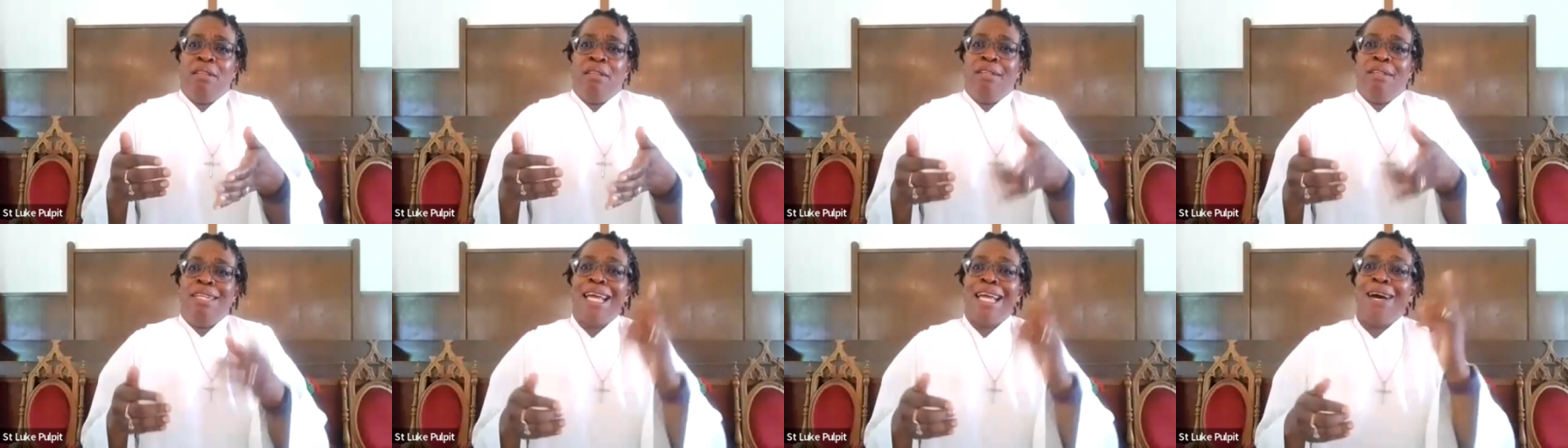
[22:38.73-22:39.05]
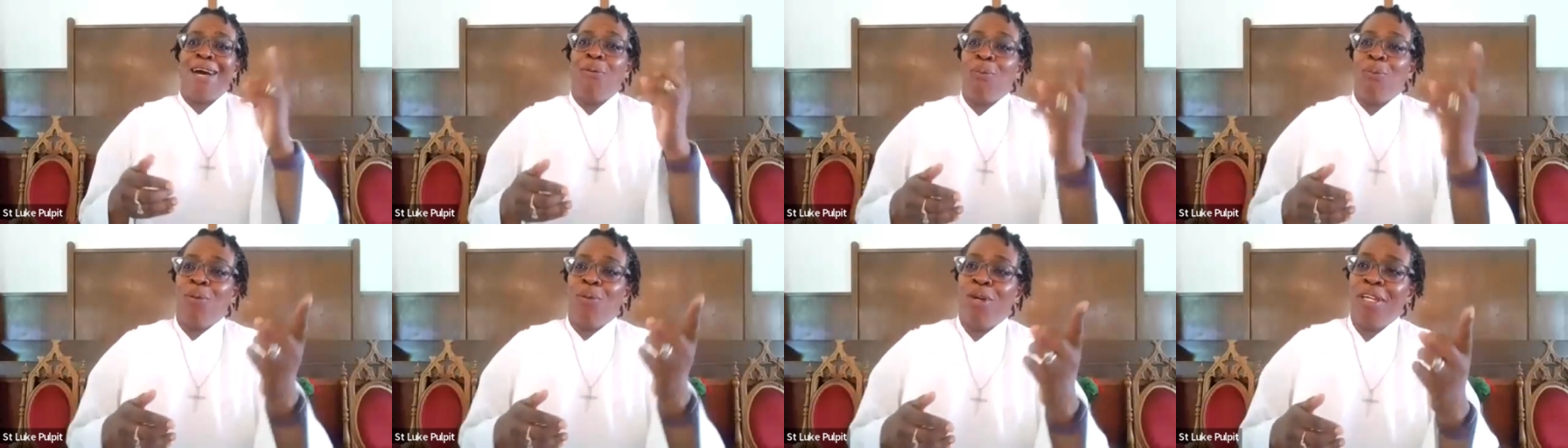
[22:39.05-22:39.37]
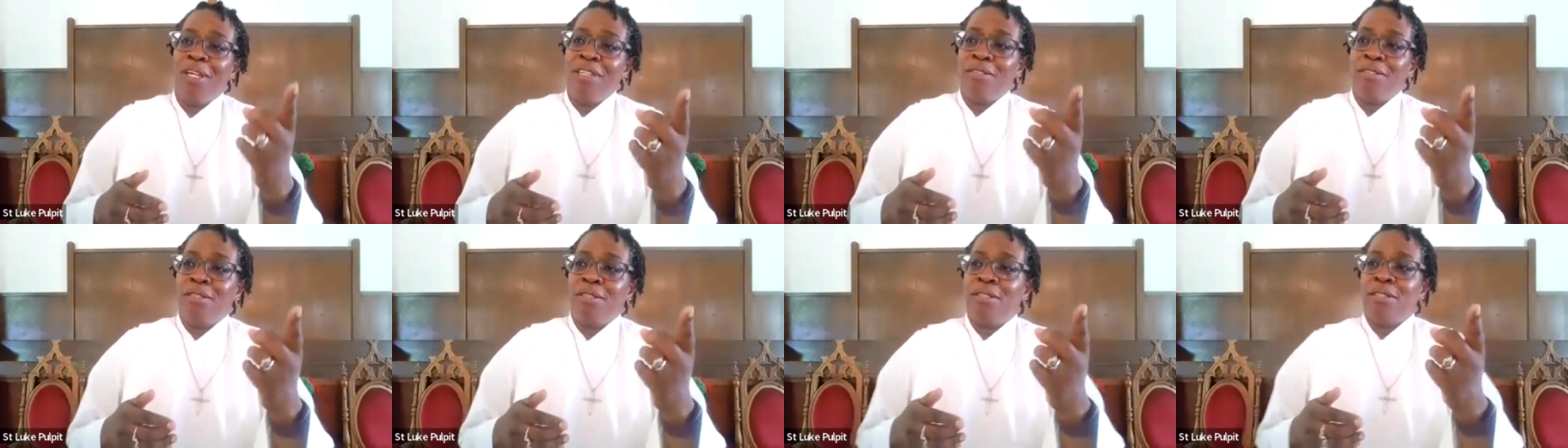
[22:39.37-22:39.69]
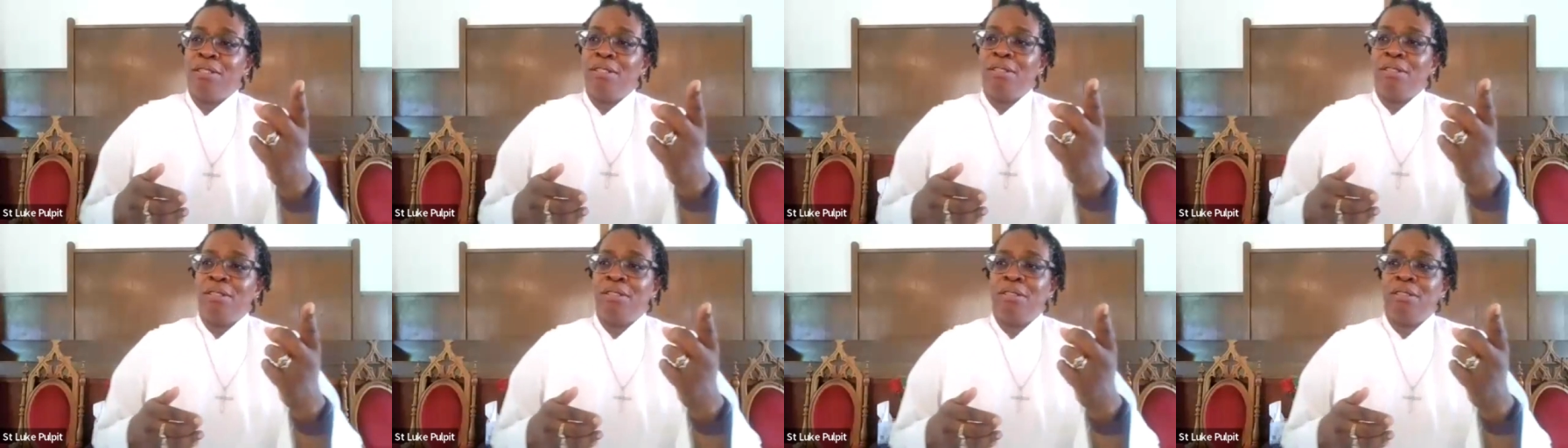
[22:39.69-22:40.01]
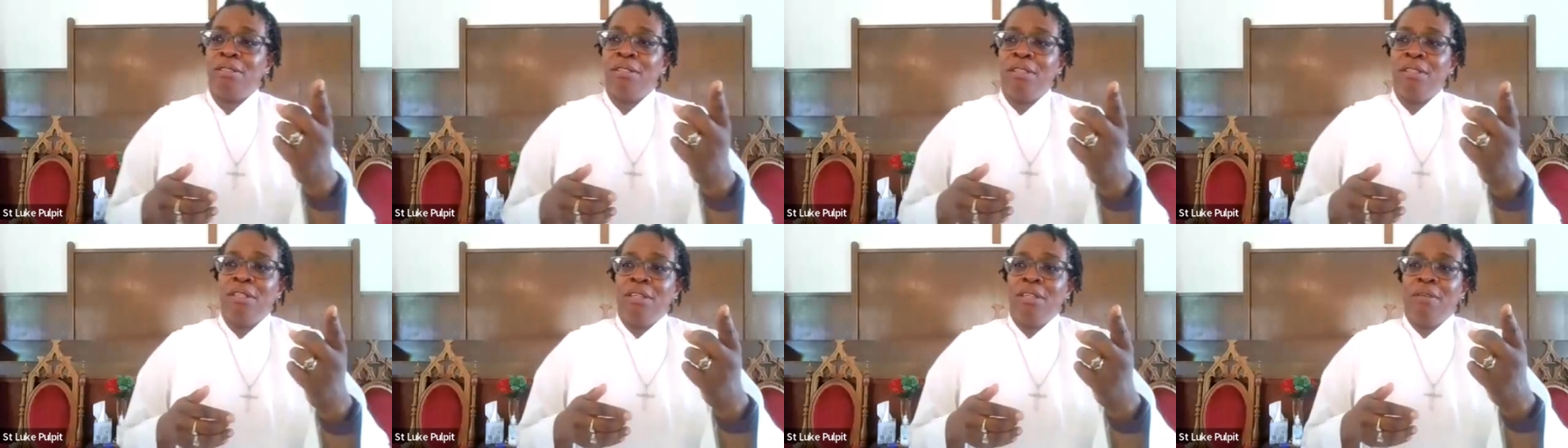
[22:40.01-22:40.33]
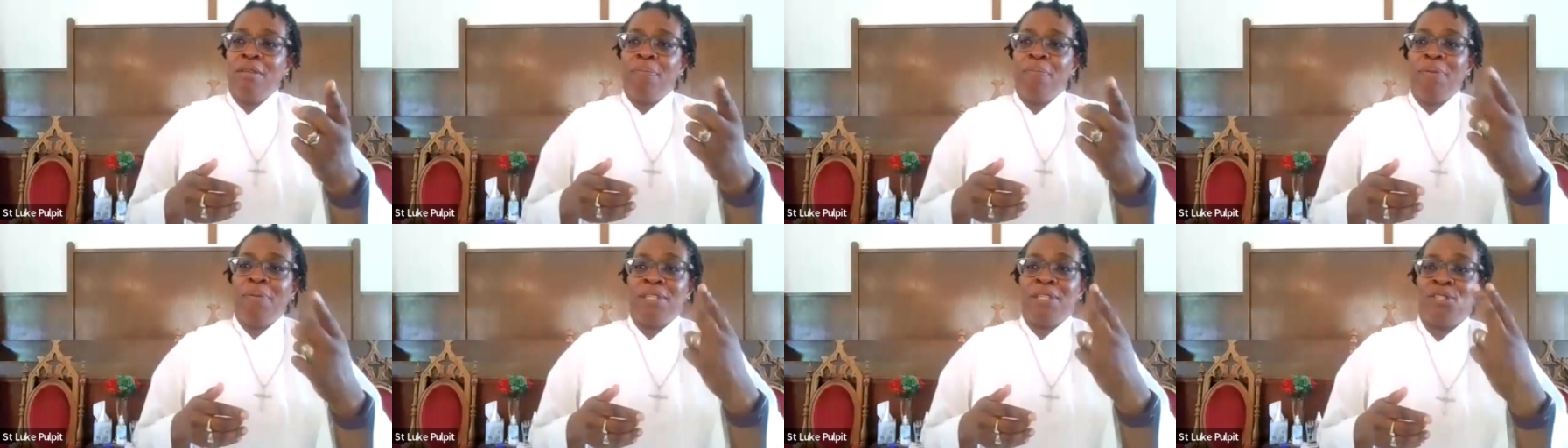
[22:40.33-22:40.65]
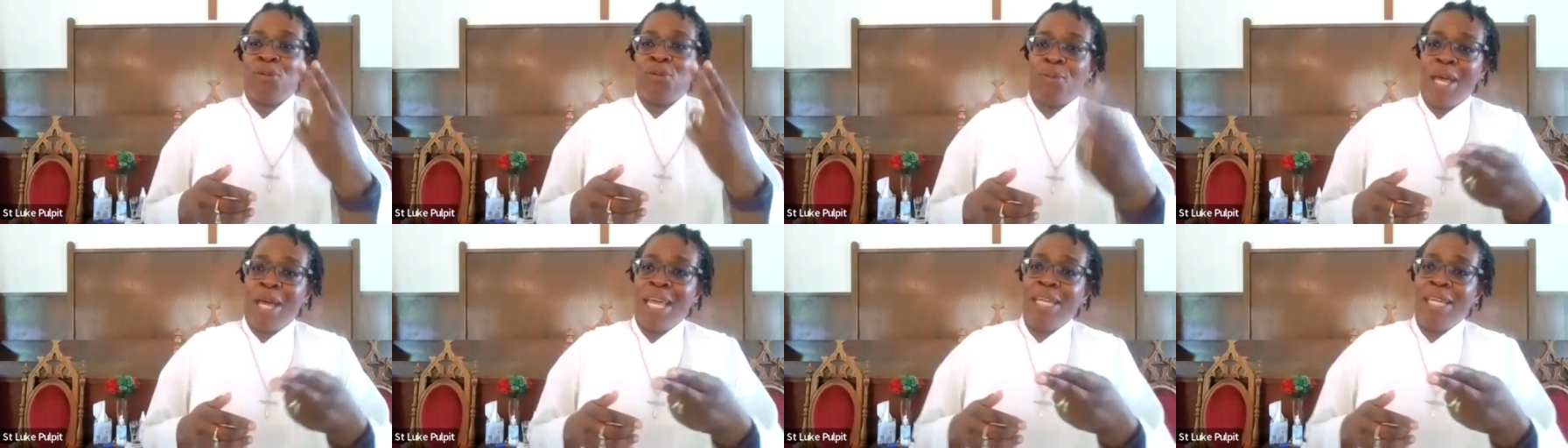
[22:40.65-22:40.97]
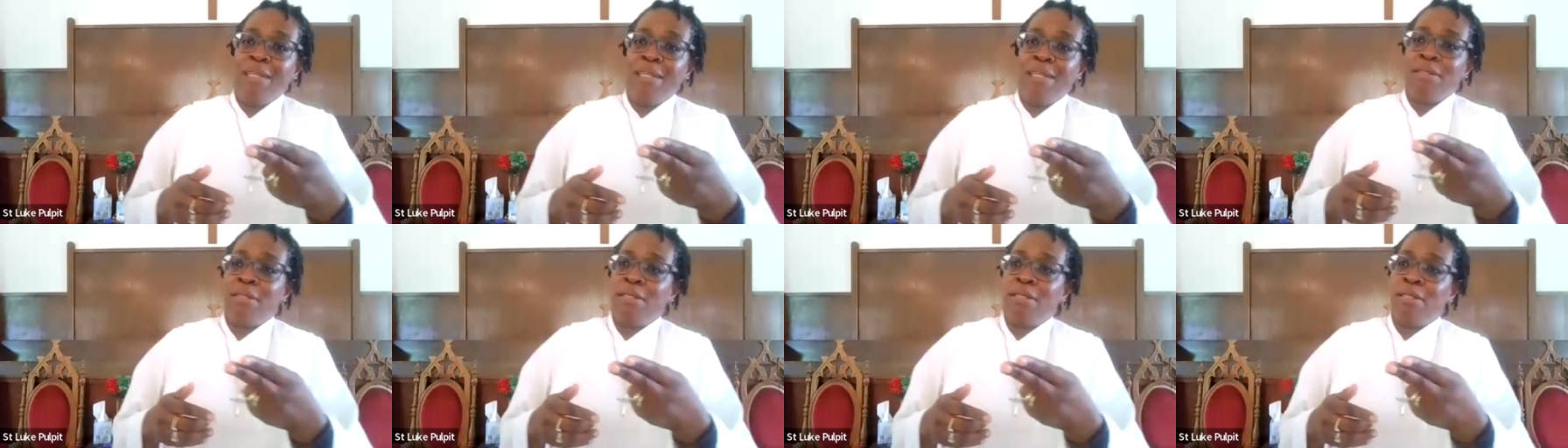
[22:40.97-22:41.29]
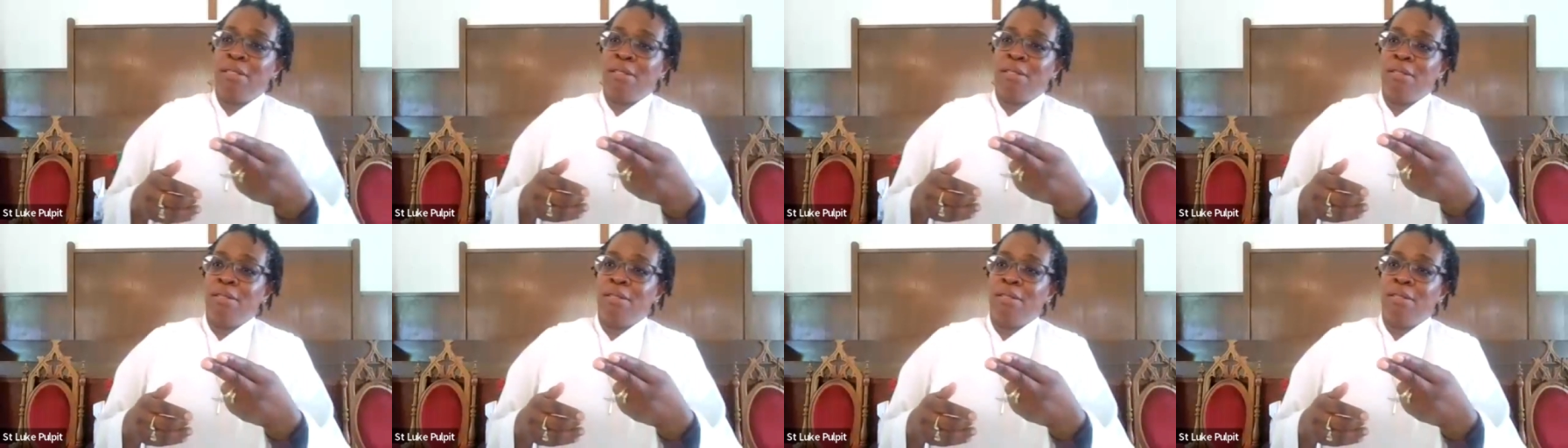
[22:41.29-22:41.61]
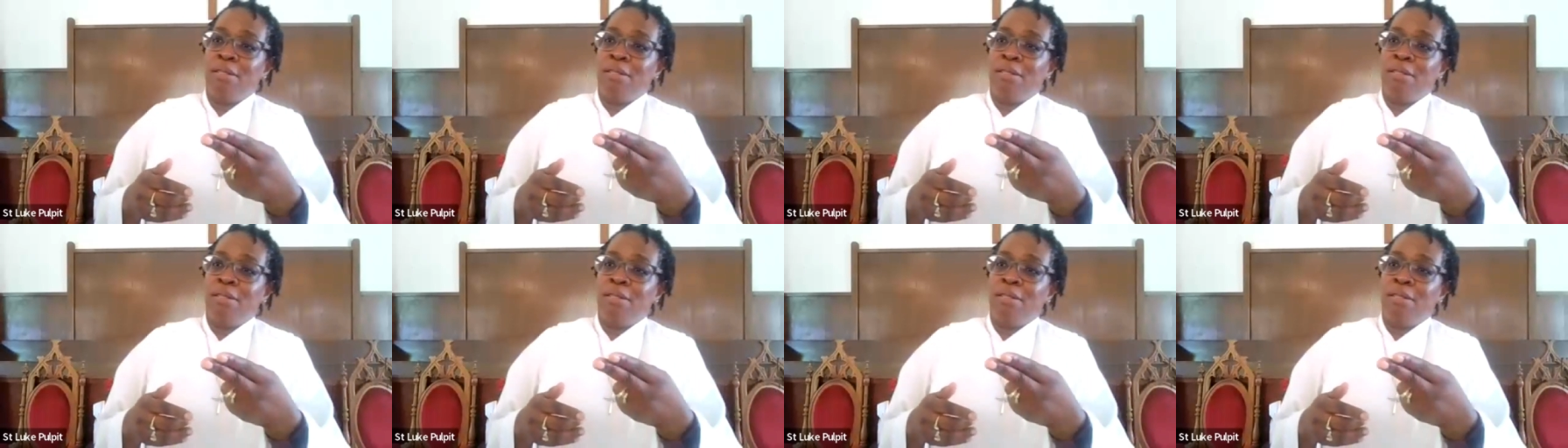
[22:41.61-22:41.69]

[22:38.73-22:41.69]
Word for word: not once, but twice,